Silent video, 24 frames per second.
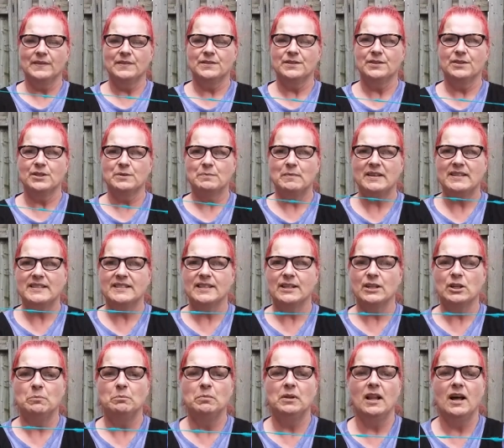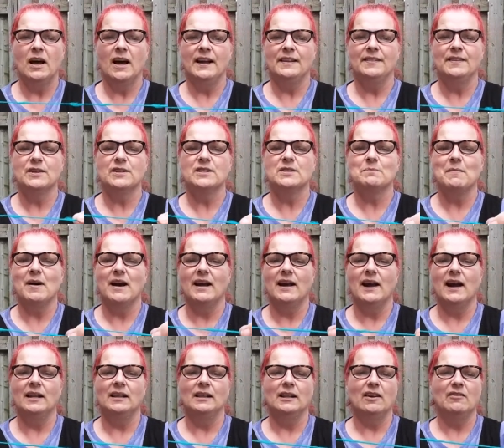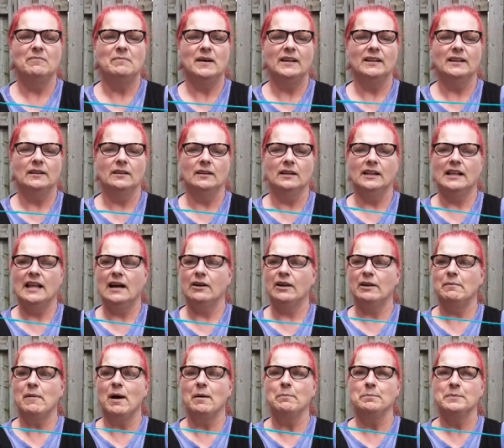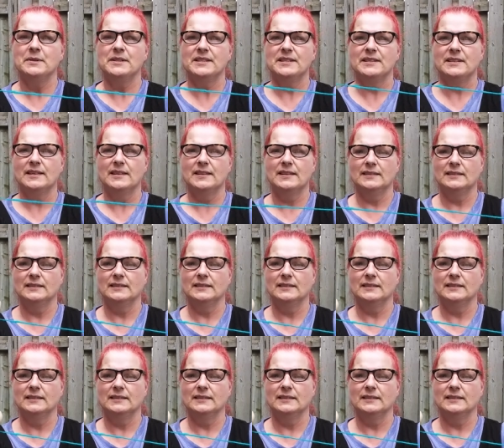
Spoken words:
So there's my single ply, and there's I love my little cloudy bumps.